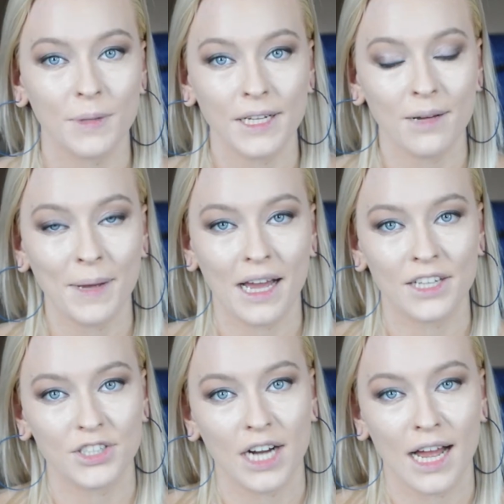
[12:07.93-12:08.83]
blend out my
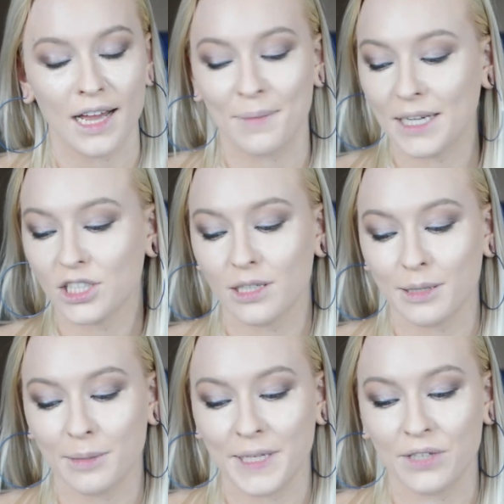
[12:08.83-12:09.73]
under eye, I'm actually
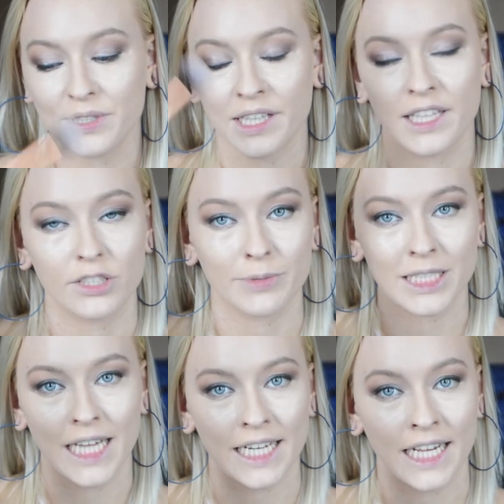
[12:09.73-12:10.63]
going to be using this
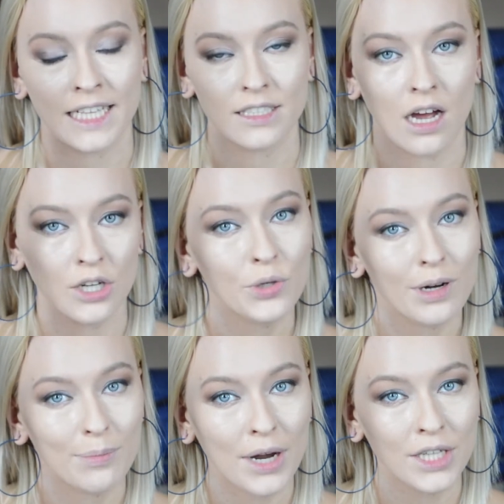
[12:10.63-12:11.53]
Real Techniques
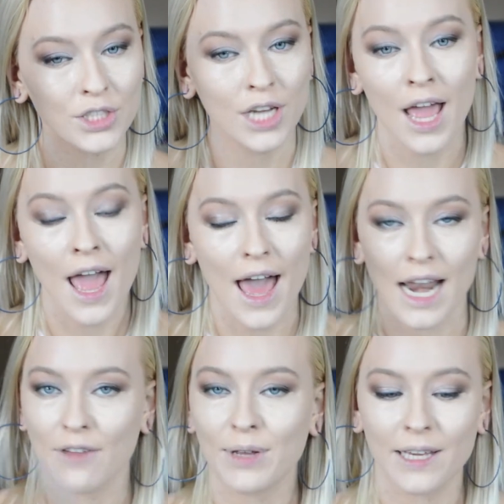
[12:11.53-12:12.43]
contour brush,
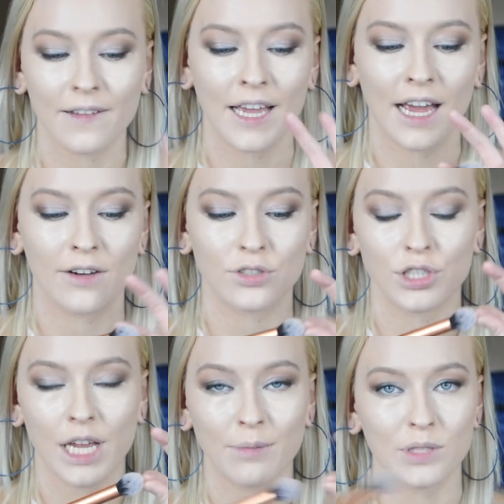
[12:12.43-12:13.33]
and I really like how it's
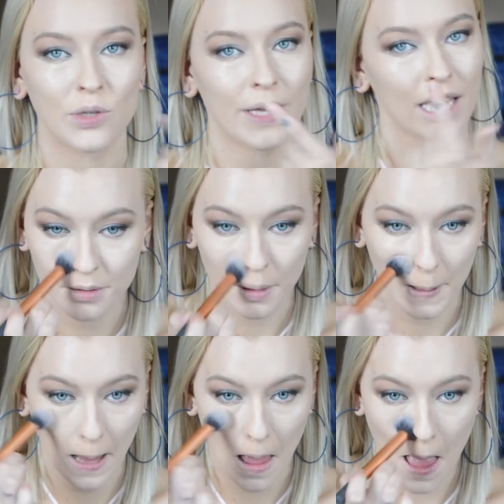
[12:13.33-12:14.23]
shaped so it can
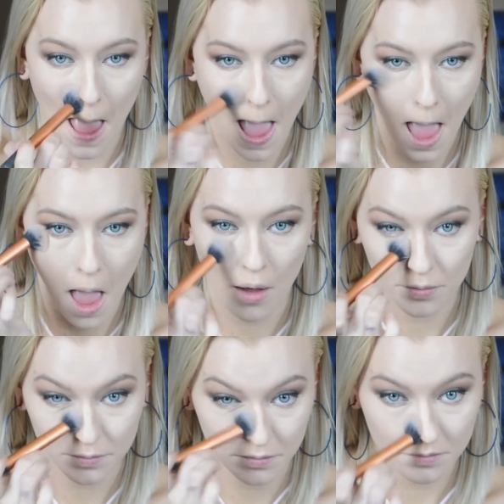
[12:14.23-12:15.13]
get right up in the
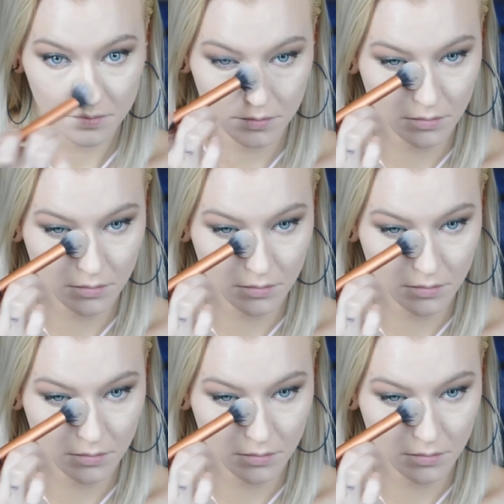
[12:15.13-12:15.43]
corners.